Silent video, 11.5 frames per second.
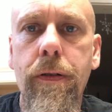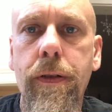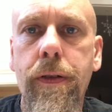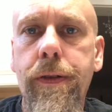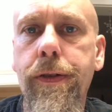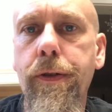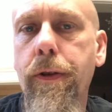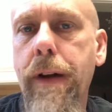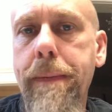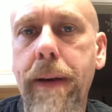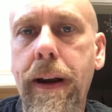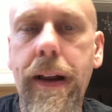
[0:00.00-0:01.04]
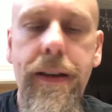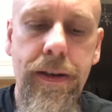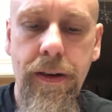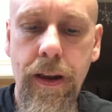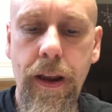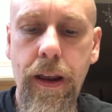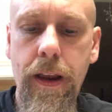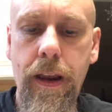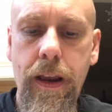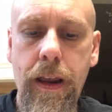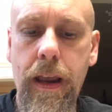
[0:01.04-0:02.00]
30 minutes,
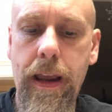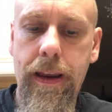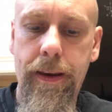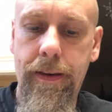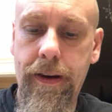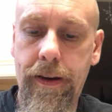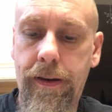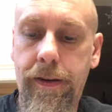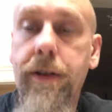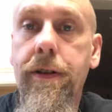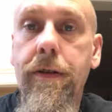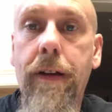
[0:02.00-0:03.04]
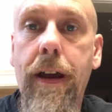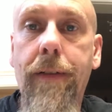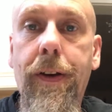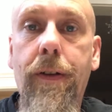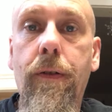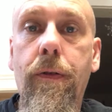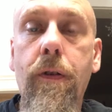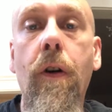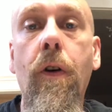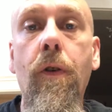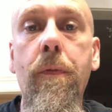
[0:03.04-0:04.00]
and then you have your own
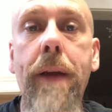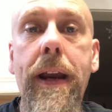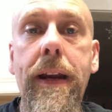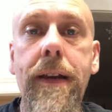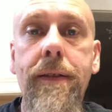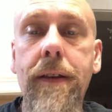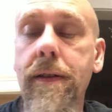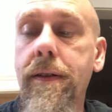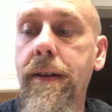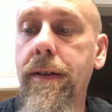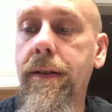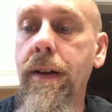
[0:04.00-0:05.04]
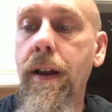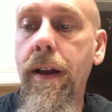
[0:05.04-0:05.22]
homemade incense sticks.